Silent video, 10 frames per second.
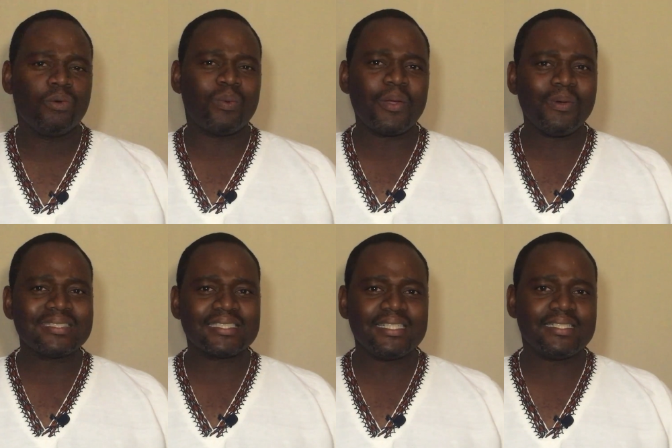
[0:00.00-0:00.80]
Where
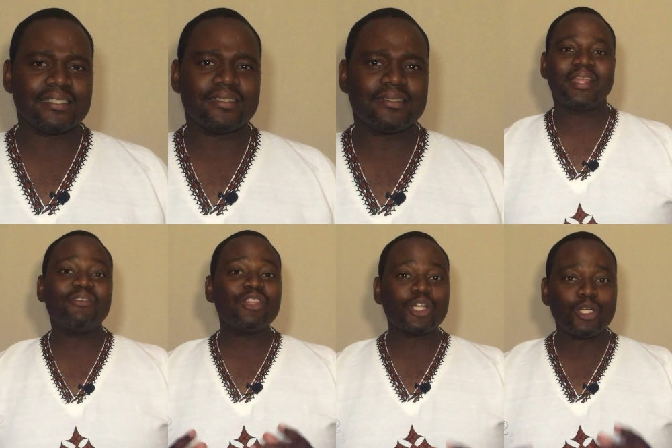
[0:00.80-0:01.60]
was Eden?
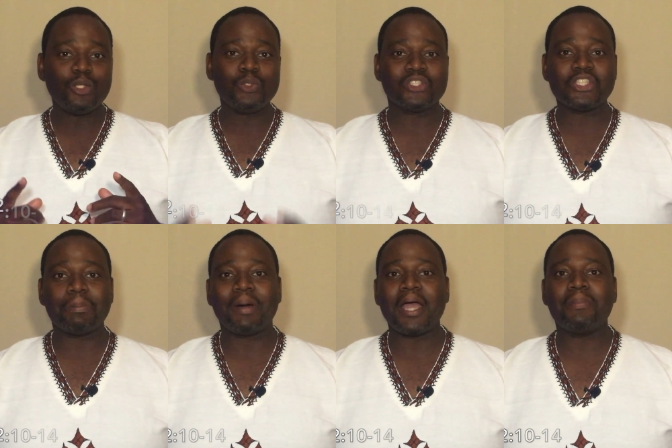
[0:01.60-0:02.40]
Given the clues in the
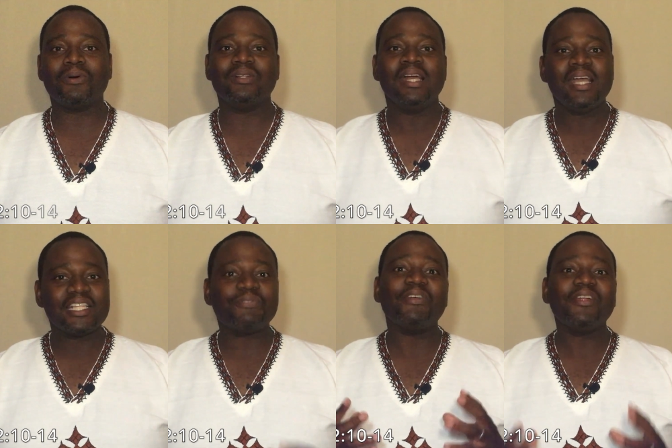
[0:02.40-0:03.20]
Bible,
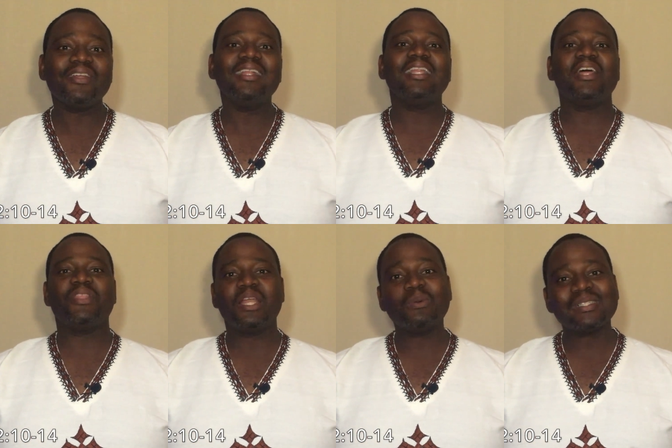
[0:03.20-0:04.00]
it's very clear
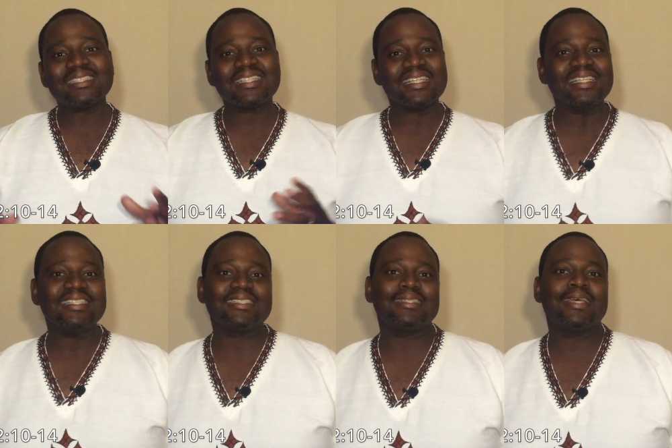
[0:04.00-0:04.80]
that it was in the
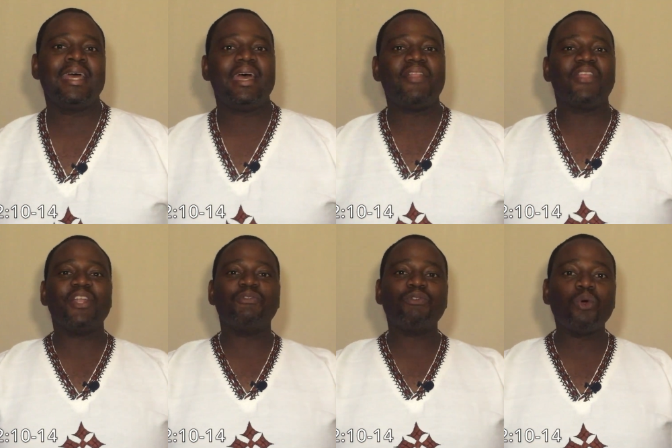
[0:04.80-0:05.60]
east and that
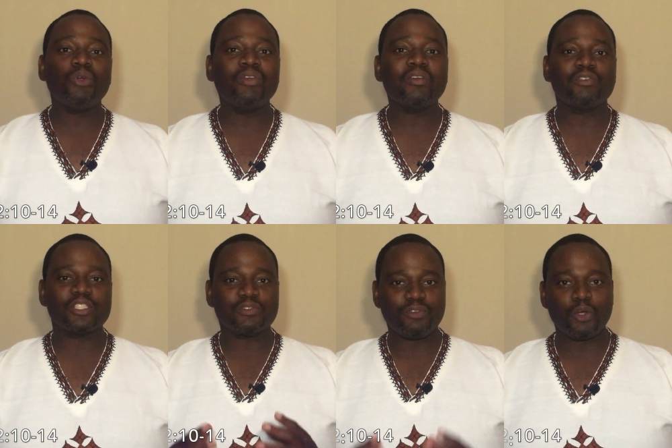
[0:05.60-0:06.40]
four
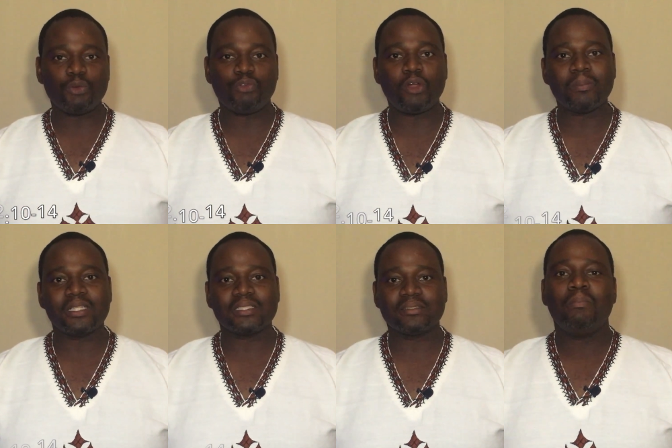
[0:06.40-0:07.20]
rivers flowed from
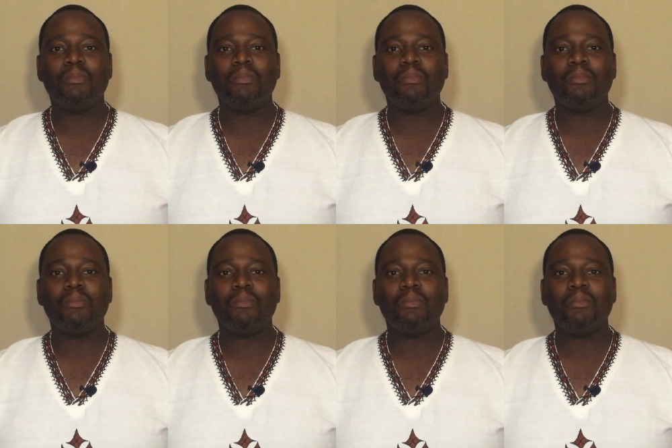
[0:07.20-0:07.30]
it.